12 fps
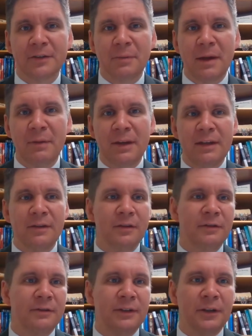So maybe
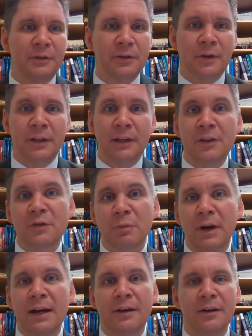either during a lunch
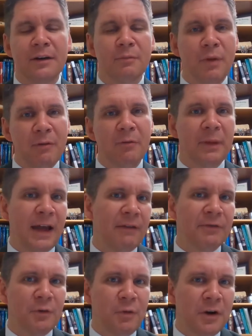break or probably
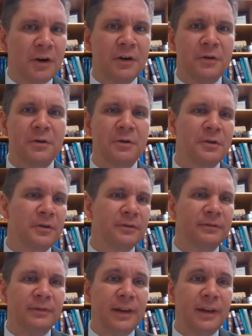after work or